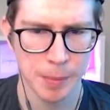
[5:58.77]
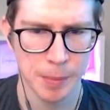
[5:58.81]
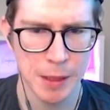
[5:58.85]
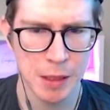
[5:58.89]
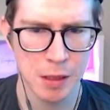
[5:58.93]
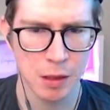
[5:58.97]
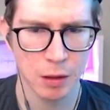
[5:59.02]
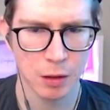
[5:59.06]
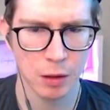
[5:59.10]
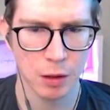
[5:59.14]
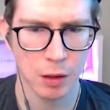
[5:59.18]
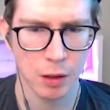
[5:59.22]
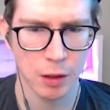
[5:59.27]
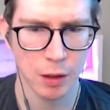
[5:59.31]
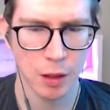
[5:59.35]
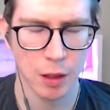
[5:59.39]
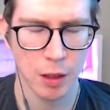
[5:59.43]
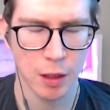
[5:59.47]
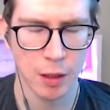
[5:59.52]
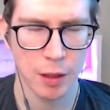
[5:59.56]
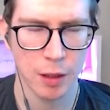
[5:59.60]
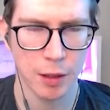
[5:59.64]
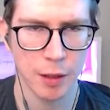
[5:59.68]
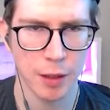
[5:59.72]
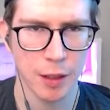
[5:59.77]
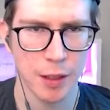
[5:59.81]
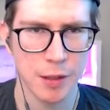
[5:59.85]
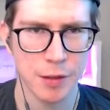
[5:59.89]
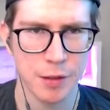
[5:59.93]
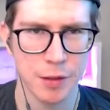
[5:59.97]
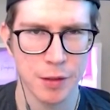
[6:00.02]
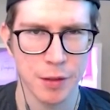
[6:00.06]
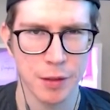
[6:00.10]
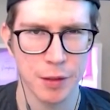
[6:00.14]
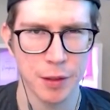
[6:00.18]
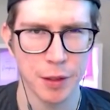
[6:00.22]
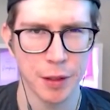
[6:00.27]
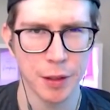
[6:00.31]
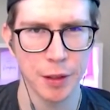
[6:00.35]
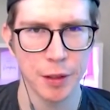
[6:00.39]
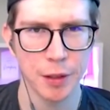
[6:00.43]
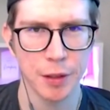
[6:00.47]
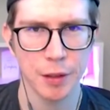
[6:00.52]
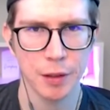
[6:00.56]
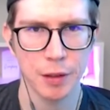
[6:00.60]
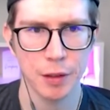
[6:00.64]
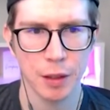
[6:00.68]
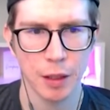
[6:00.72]
Especially early on this
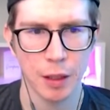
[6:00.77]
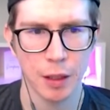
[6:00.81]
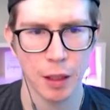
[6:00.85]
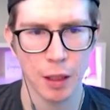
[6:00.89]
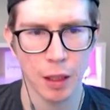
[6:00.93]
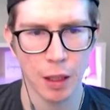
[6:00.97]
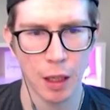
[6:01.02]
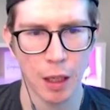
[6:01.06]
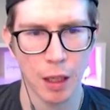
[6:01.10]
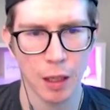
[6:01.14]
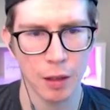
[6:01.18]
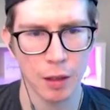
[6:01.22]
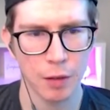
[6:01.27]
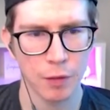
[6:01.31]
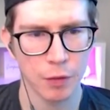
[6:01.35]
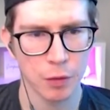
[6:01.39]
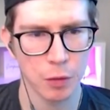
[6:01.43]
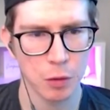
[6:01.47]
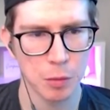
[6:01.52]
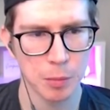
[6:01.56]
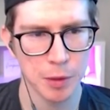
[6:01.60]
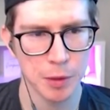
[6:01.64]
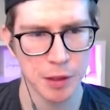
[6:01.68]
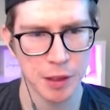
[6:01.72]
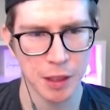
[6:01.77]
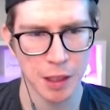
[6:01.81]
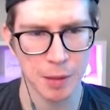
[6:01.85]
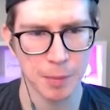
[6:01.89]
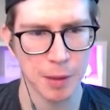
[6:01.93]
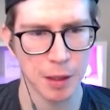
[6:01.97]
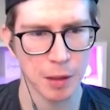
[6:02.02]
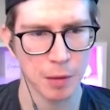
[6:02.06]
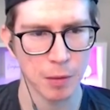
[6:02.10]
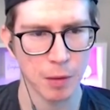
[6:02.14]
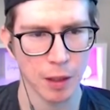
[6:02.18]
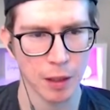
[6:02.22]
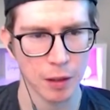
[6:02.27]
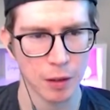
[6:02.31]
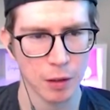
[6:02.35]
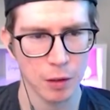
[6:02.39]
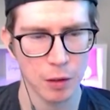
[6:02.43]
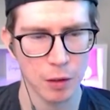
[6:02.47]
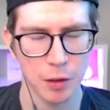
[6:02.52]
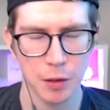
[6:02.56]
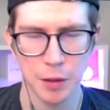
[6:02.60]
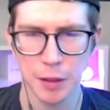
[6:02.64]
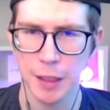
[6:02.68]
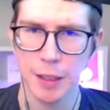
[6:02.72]
year, a lot of rumors came out were like,
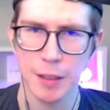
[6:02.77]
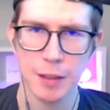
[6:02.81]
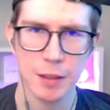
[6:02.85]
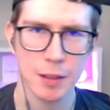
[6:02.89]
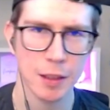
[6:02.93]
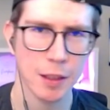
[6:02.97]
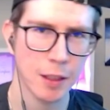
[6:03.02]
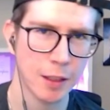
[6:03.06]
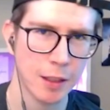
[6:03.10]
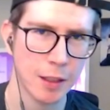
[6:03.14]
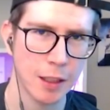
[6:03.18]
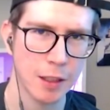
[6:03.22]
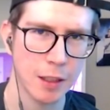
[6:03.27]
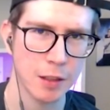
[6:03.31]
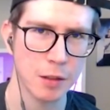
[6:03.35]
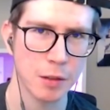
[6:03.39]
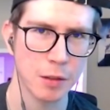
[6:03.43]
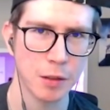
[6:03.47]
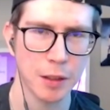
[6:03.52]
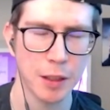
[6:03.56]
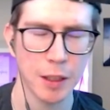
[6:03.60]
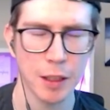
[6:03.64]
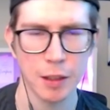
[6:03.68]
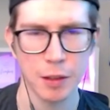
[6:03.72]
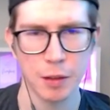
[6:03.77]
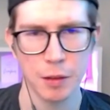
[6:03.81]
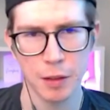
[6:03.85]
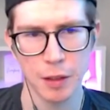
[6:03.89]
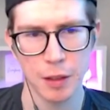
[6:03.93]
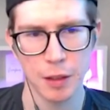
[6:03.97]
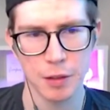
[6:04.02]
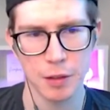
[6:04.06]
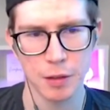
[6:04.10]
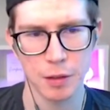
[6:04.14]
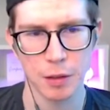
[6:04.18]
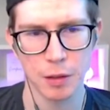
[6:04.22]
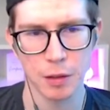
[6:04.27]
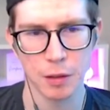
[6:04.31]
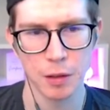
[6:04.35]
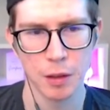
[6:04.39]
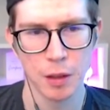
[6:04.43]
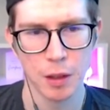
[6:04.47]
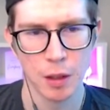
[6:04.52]
oh, you can't slide cancel, you can't do this. So